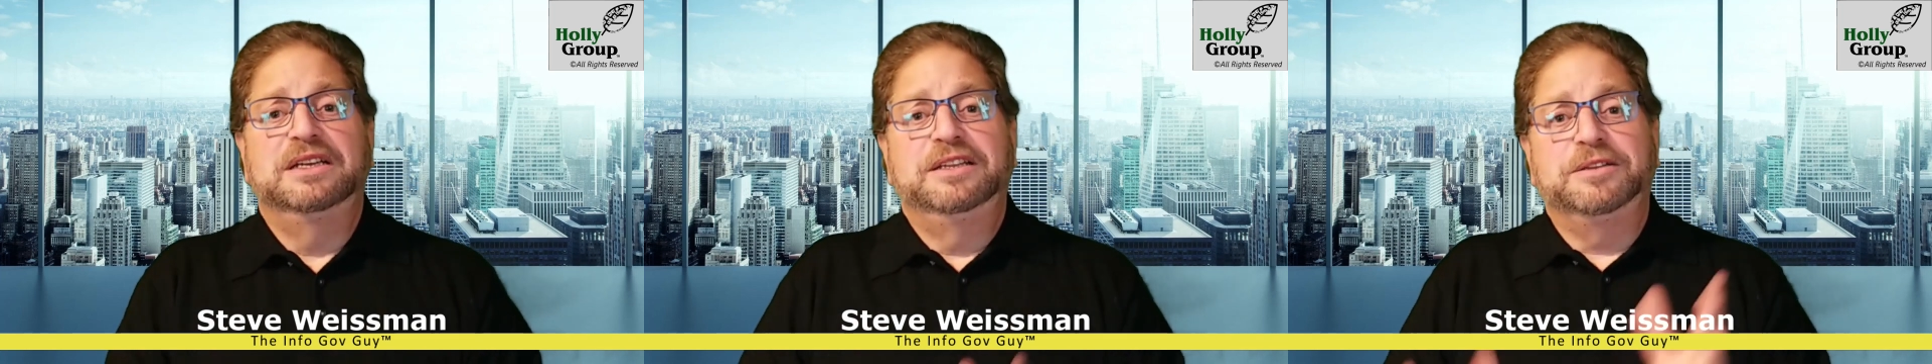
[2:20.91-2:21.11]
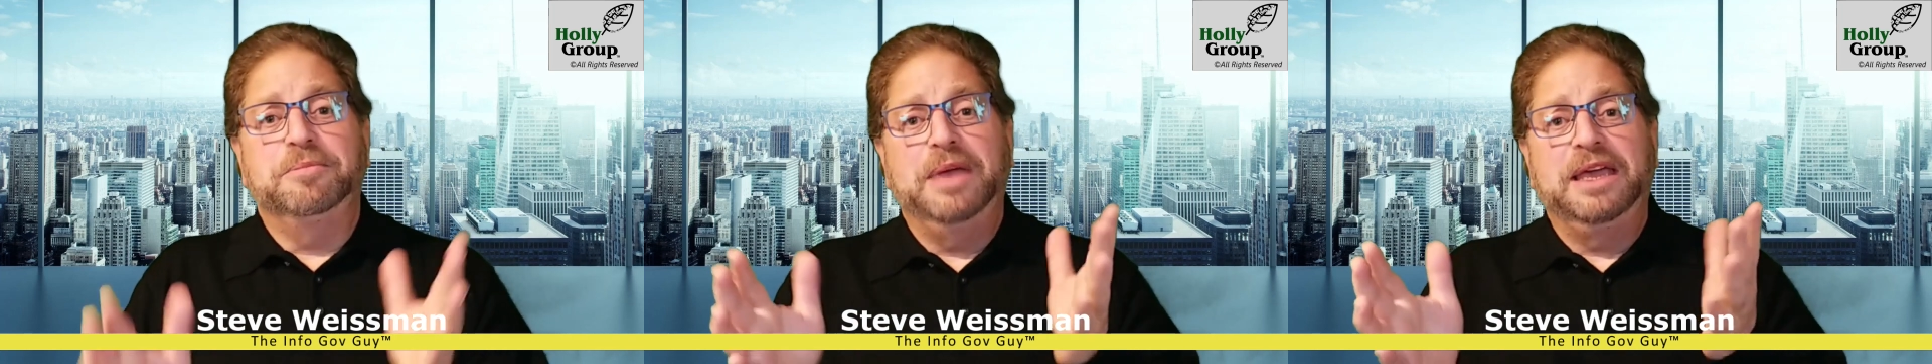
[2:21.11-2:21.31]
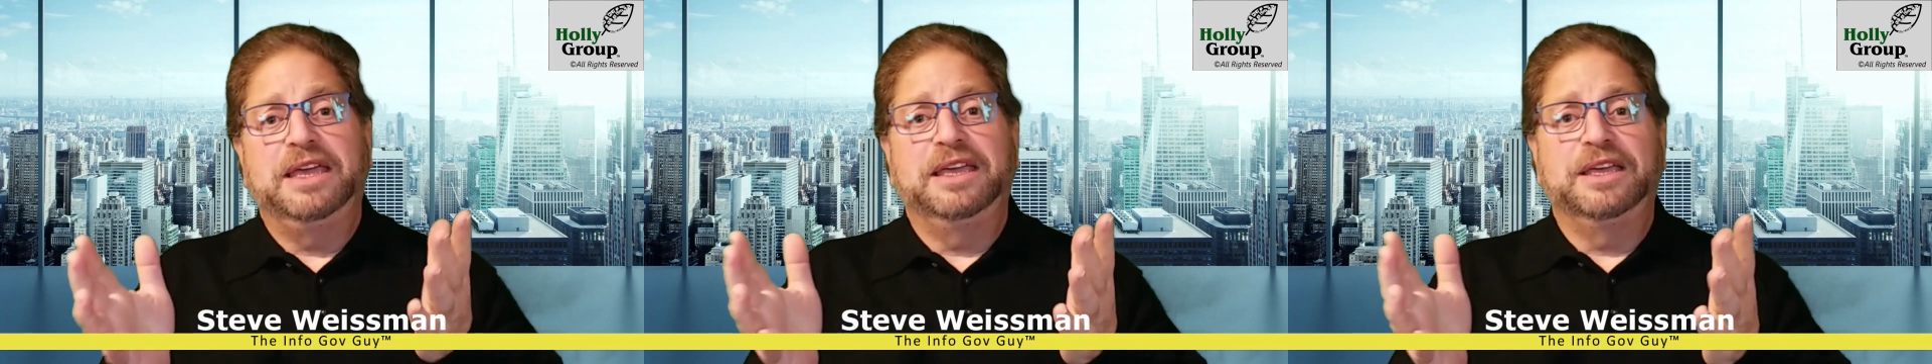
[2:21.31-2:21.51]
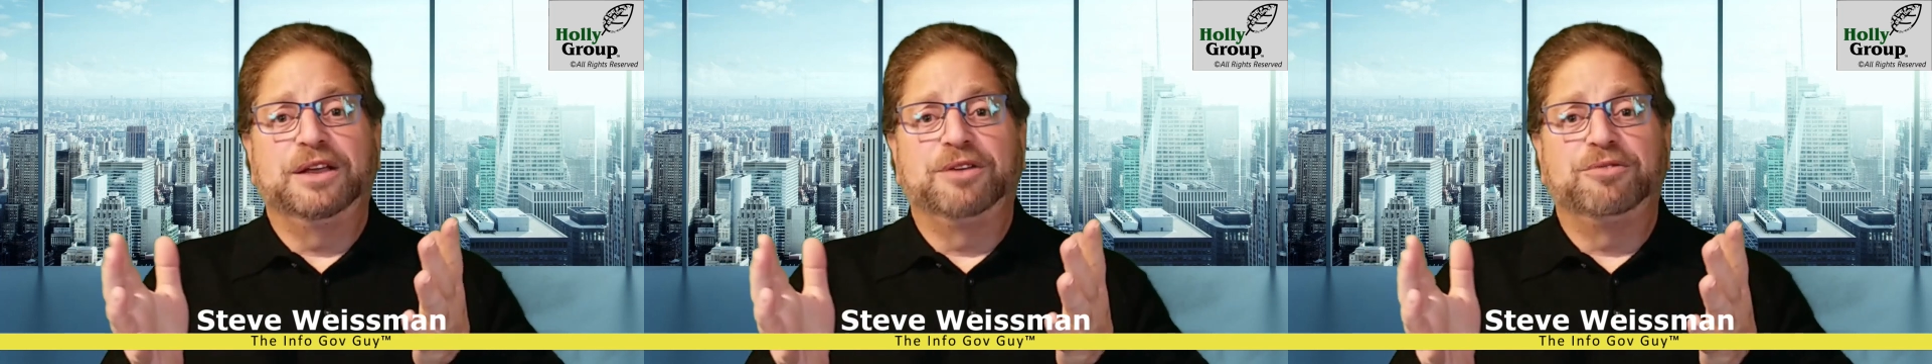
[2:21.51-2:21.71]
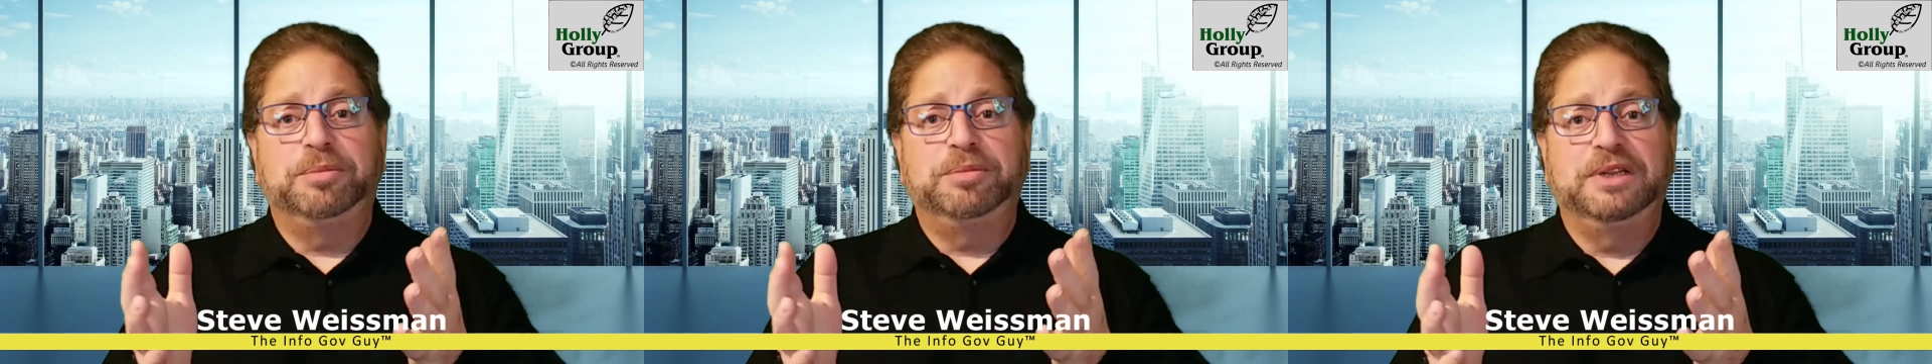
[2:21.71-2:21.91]
to making
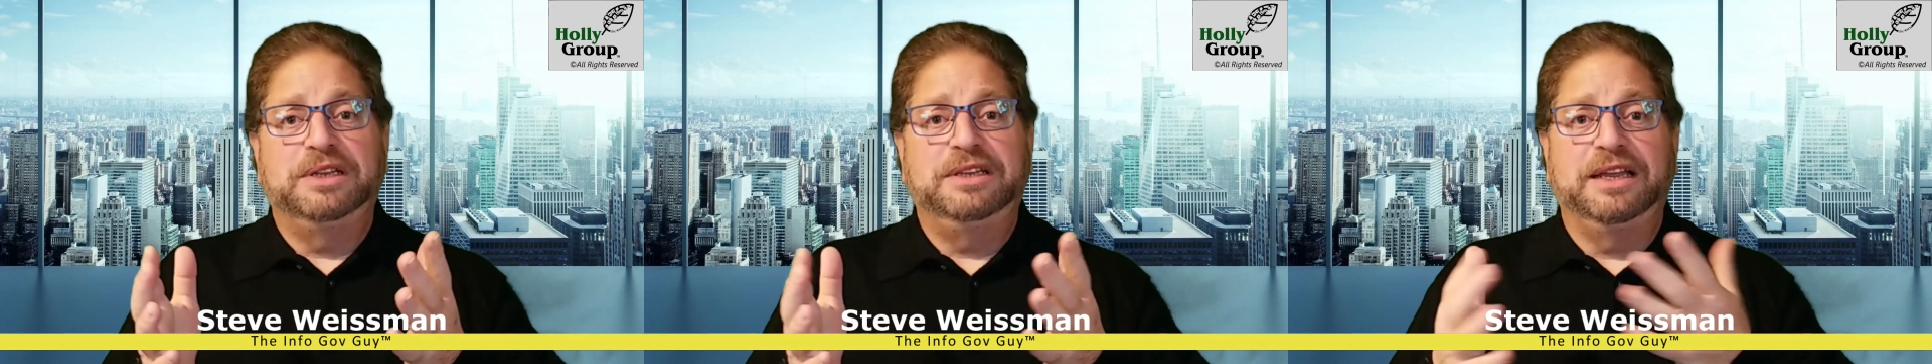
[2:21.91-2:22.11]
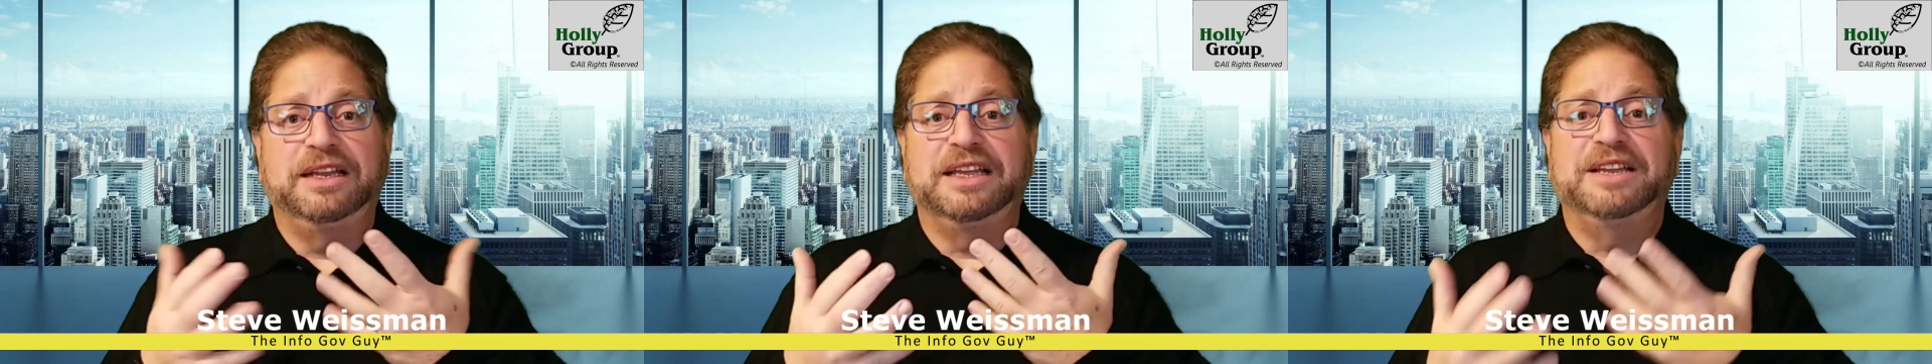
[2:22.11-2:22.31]
encrypted data